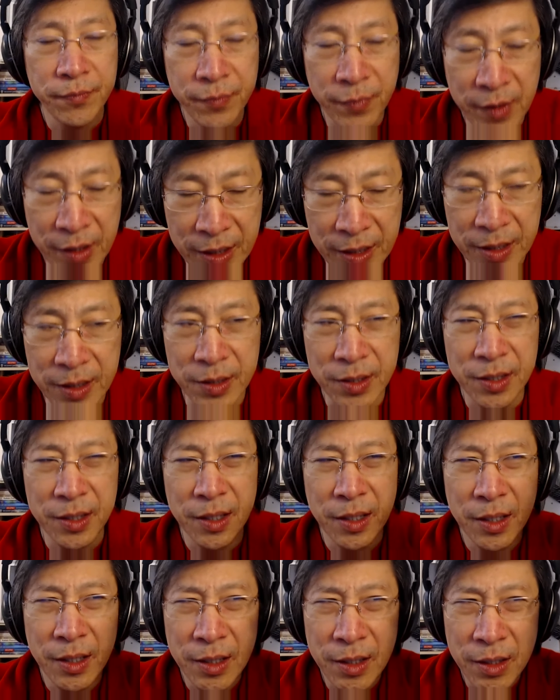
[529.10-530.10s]
these
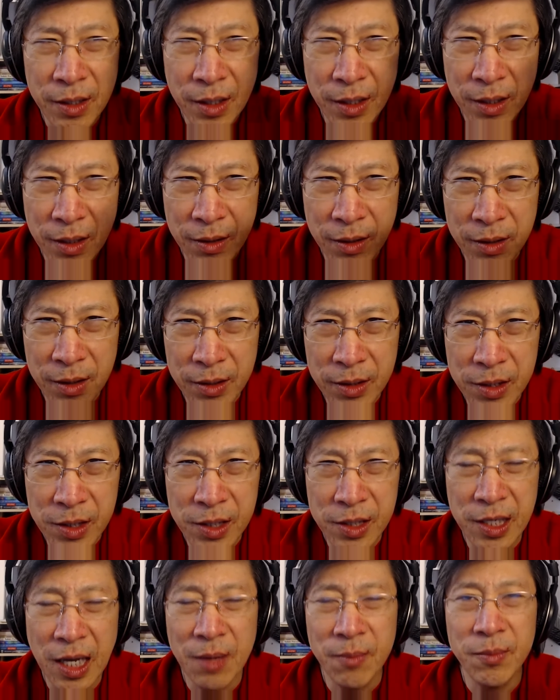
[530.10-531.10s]

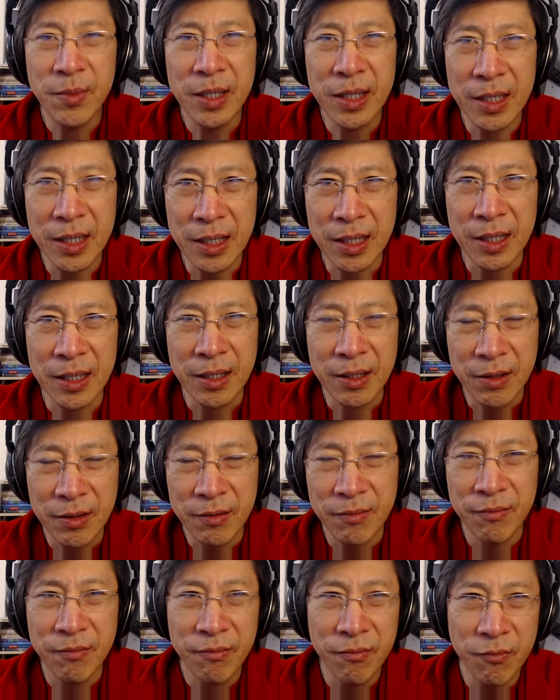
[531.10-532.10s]
semi
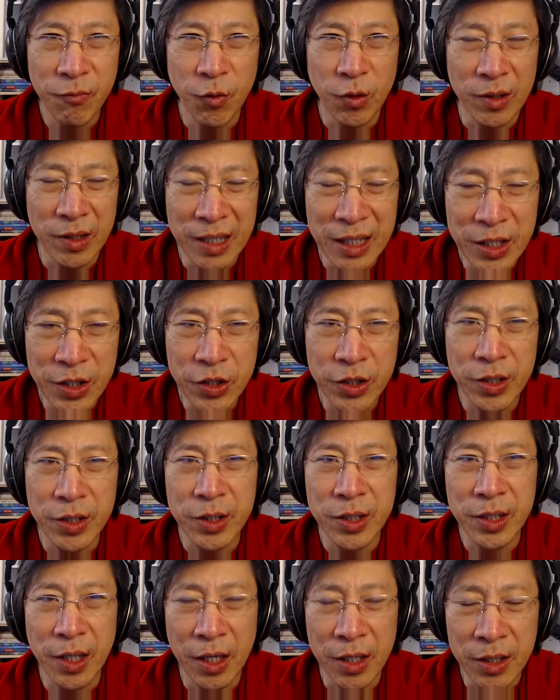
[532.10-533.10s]

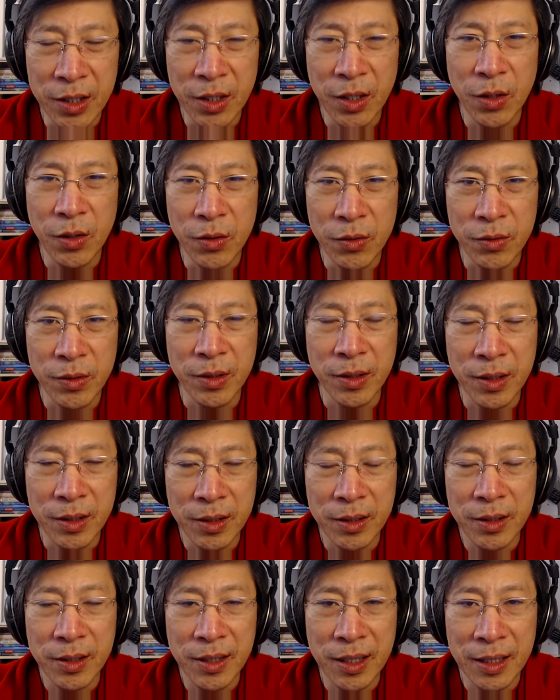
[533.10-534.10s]
religious unknown
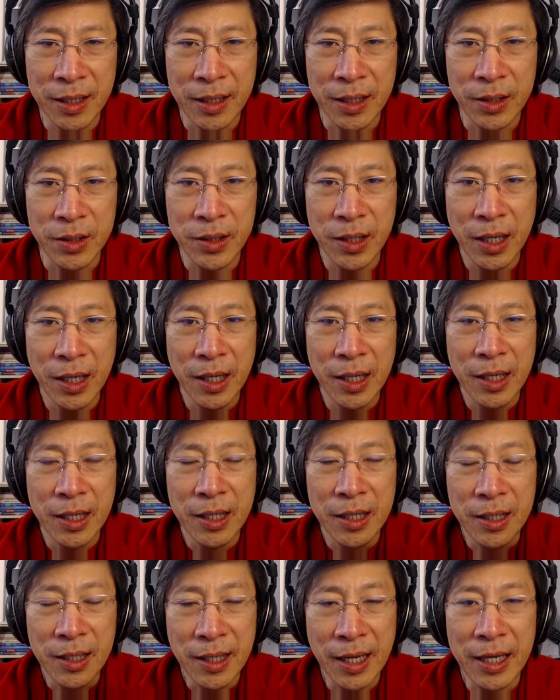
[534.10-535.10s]
things
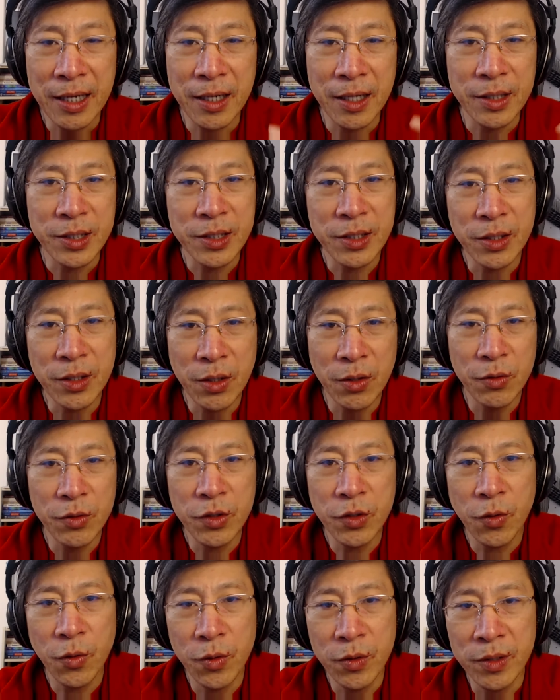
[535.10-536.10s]
led us to go
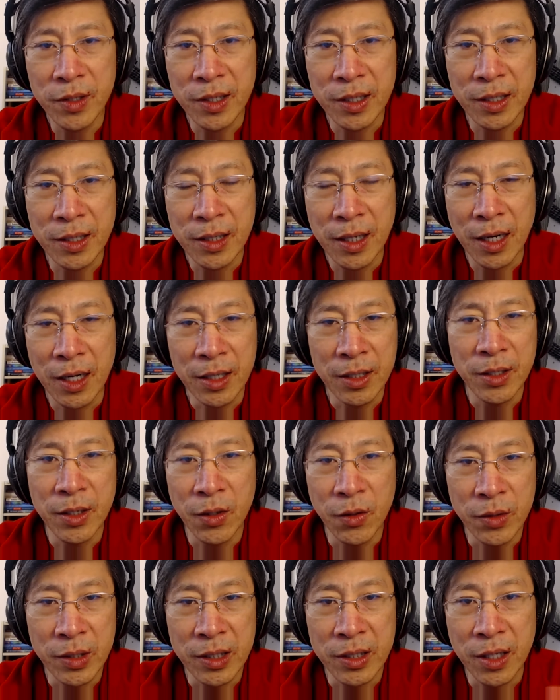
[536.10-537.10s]
toward the
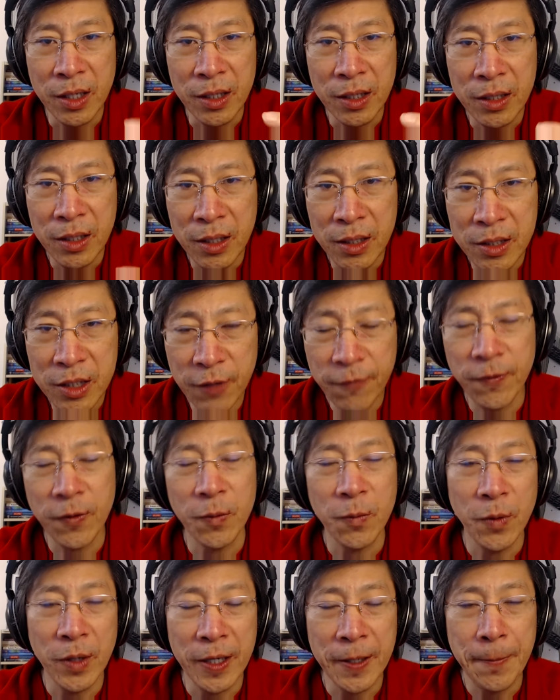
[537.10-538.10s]
unknown in a
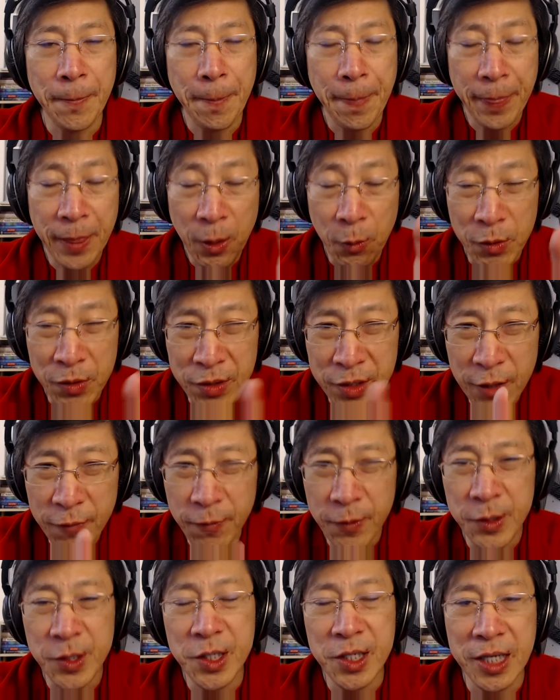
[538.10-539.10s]
different way with
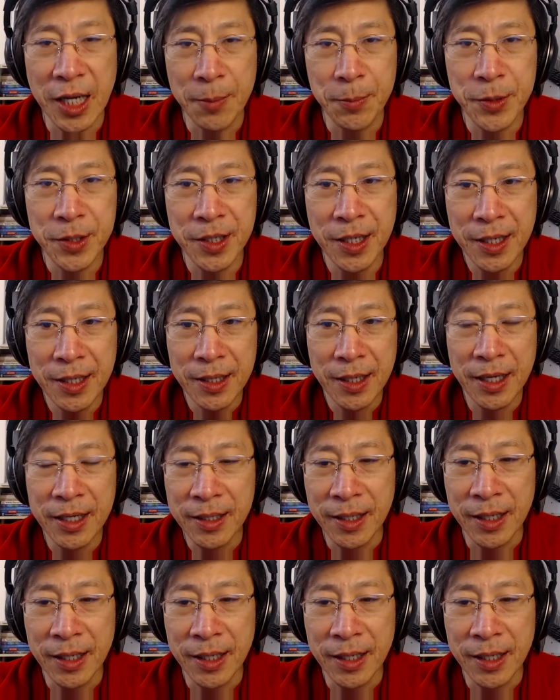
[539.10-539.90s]
different steps and